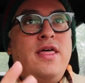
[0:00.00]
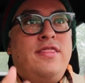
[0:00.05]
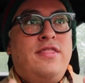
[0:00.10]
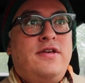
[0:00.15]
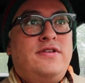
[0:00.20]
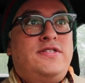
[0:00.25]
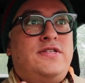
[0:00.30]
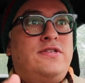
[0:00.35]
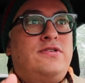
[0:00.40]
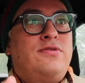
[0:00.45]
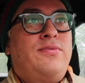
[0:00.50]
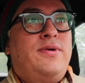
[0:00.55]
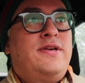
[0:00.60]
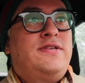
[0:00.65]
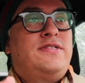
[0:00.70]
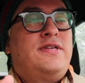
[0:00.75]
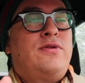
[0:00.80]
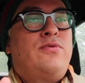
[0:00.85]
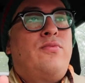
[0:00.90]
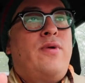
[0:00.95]
This is the
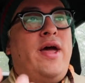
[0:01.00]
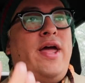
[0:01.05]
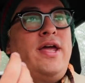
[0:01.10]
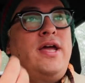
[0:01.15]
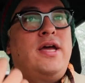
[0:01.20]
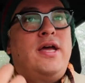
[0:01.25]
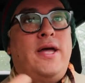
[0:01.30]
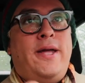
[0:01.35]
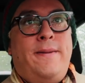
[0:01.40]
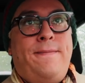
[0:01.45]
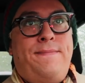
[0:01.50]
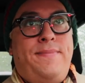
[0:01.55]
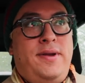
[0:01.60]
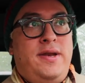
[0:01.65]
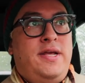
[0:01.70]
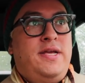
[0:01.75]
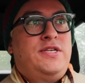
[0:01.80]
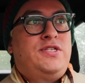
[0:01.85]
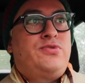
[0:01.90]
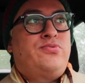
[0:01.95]
reason why
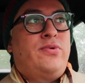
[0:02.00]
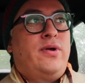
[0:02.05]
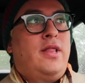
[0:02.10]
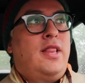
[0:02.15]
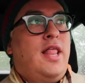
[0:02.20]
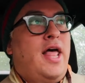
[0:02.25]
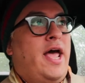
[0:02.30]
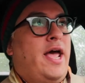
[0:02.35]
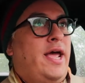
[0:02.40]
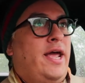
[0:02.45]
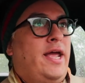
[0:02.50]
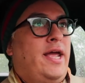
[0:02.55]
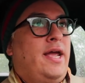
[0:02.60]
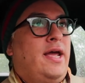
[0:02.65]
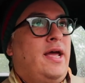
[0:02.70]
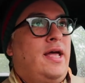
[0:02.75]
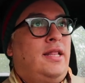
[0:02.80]
companies rely